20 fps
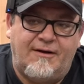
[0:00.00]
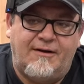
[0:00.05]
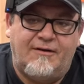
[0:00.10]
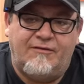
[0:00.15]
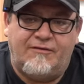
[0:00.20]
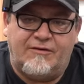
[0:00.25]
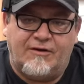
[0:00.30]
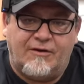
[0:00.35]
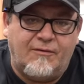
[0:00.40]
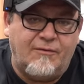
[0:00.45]

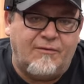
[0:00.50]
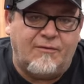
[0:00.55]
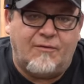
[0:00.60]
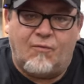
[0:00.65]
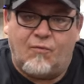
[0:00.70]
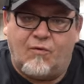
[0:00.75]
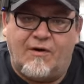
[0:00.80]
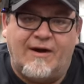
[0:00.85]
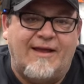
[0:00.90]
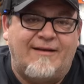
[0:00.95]
So
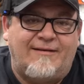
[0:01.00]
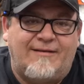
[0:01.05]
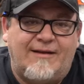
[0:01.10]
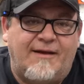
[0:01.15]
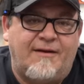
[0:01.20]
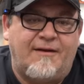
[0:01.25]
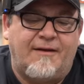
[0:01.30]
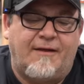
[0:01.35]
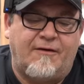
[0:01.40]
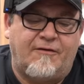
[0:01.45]
we're at
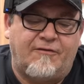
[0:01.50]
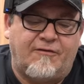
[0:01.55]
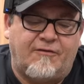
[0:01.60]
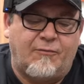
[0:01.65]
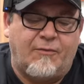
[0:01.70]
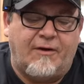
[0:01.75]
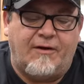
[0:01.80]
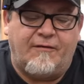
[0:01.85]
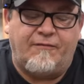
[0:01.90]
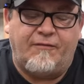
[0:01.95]
$10 a
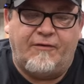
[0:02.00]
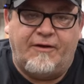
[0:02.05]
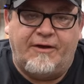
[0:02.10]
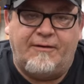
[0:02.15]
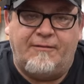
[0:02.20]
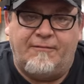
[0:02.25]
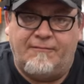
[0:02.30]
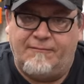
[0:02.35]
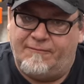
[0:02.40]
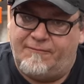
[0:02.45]
square foot
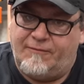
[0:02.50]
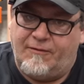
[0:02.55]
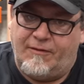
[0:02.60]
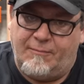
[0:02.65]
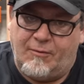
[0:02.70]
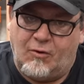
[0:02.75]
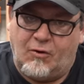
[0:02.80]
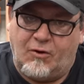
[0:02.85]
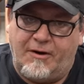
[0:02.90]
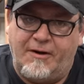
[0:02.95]
for the
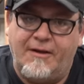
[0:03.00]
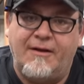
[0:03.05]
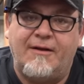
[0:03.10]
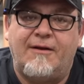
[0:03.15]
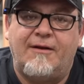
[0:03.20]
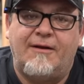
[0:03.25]
board